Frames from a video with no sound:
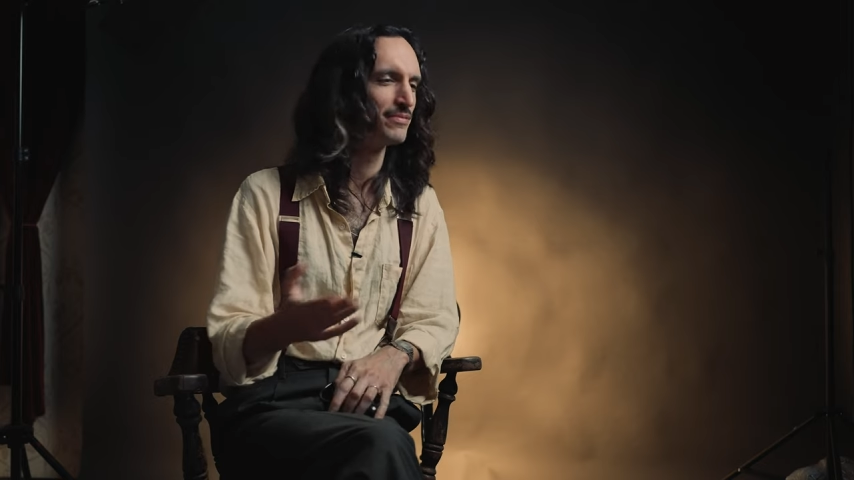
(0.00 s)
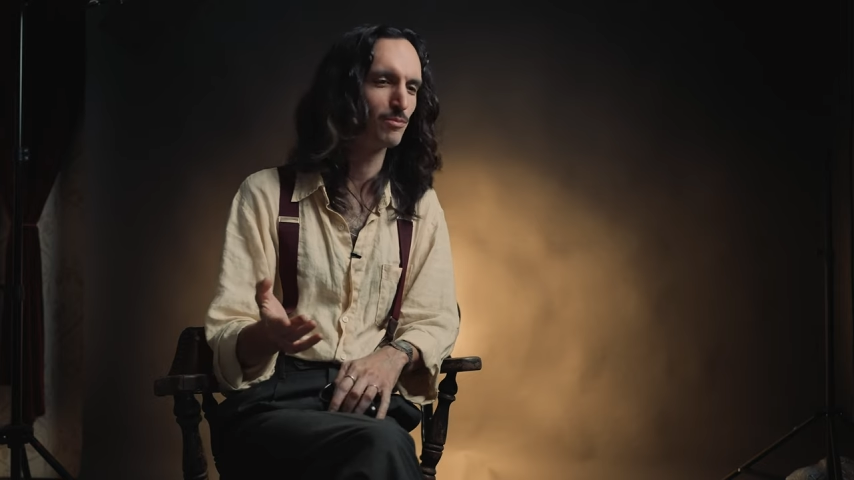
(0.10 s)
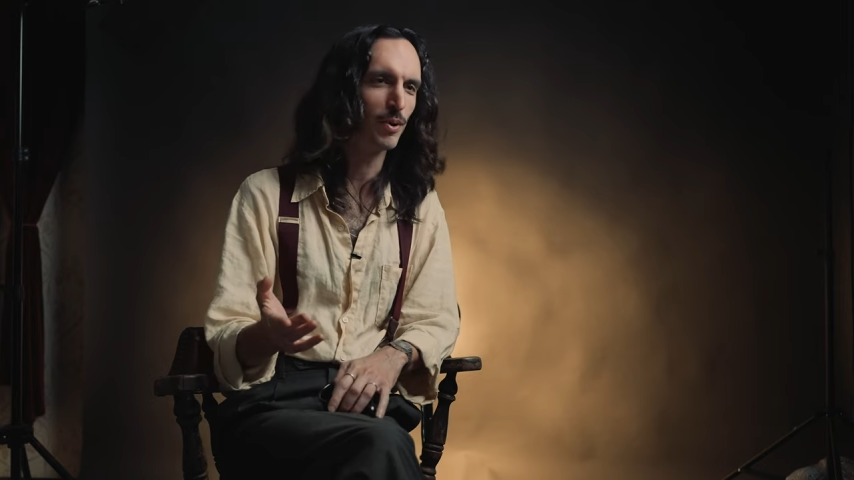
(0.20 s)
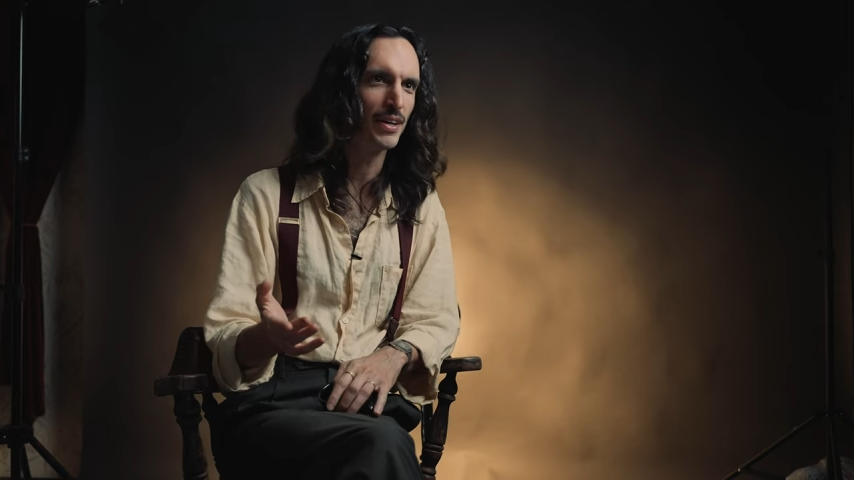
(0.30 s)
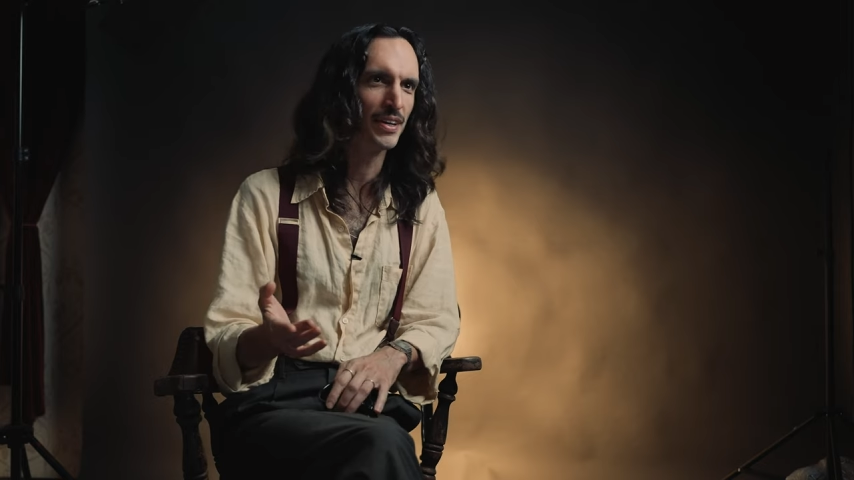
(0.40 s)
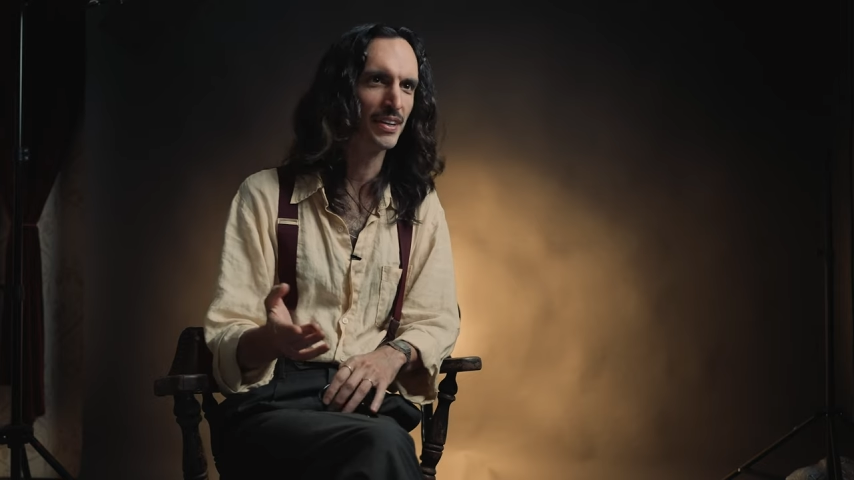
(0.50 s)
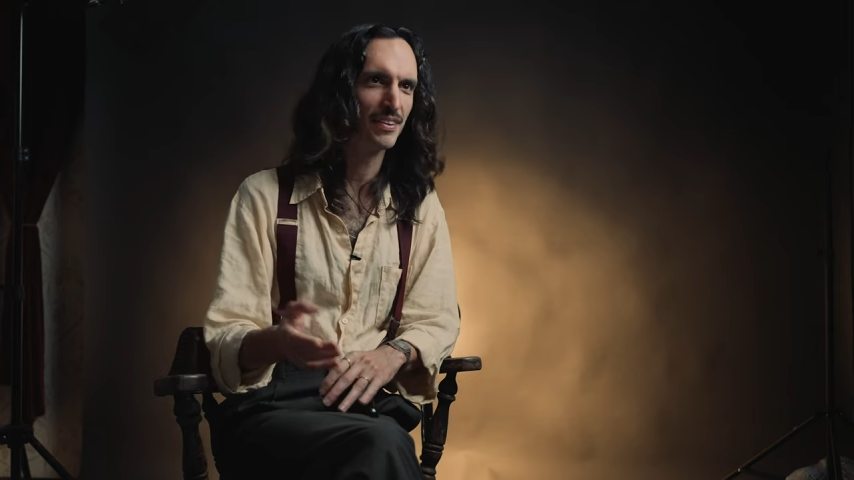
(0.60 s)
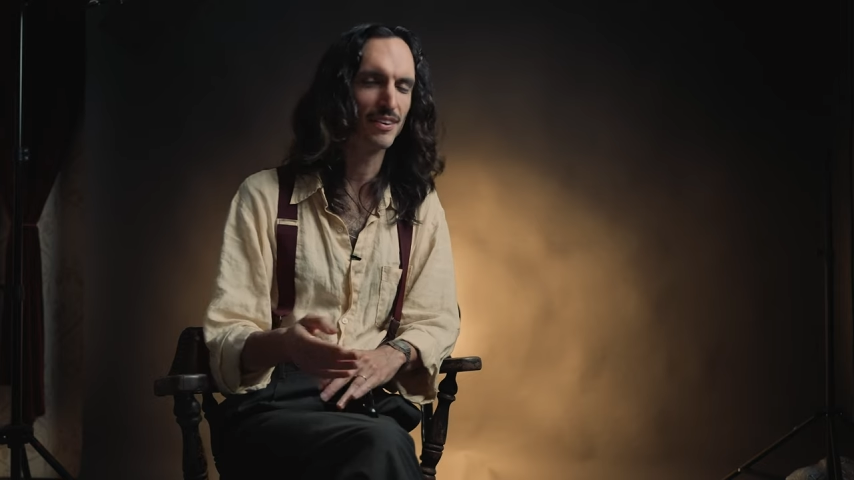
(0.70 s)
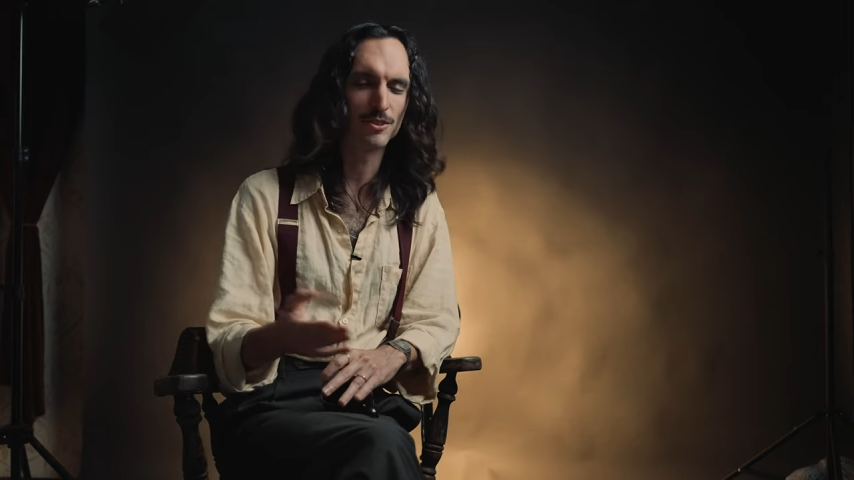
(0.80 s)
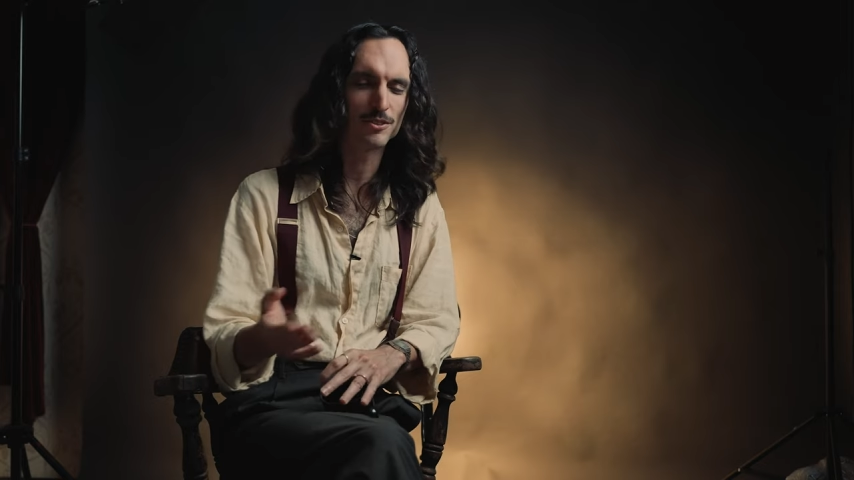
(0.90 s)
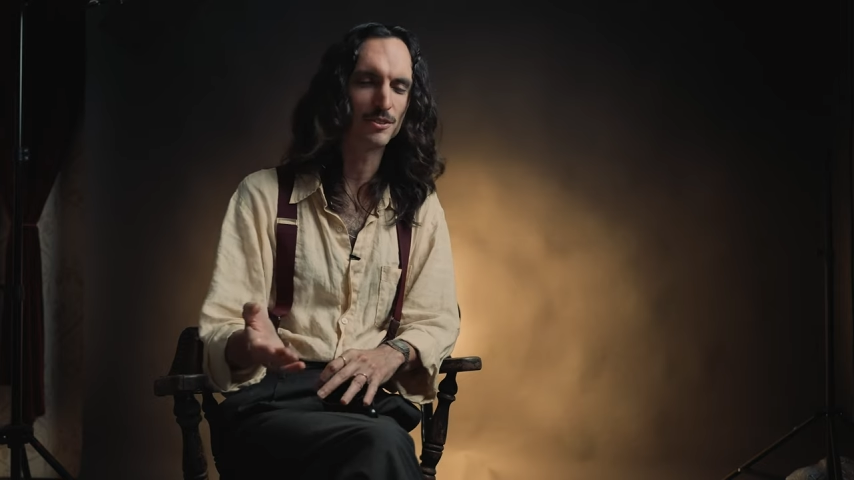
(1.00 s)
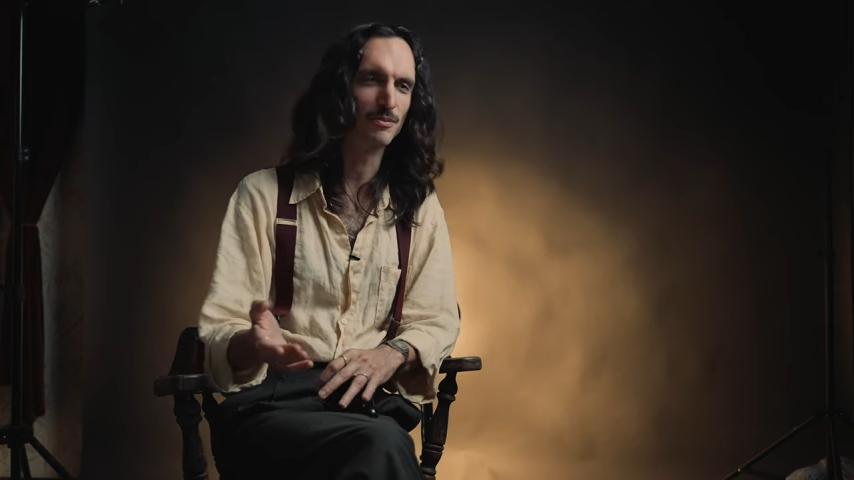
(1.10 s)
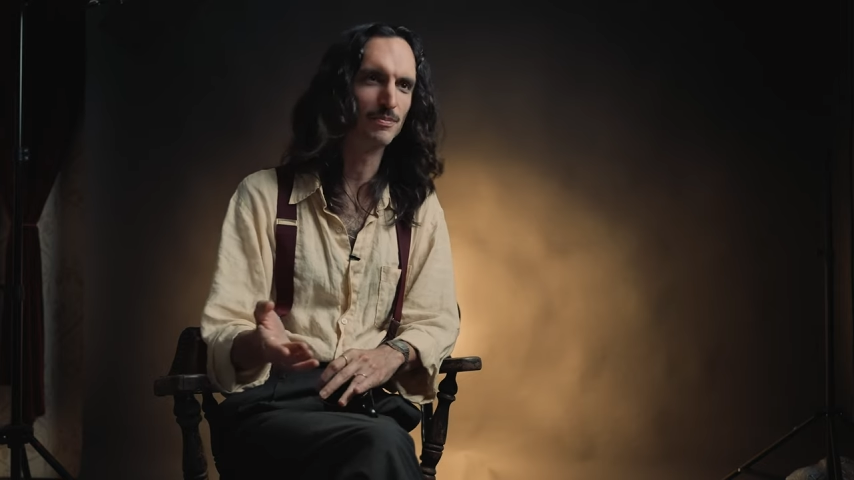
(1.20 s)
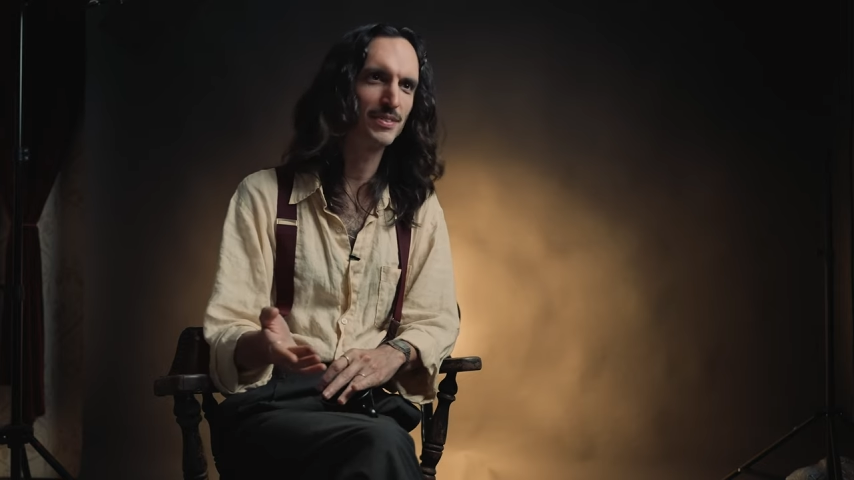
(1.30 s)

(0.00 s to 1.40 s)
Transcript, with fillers: One, also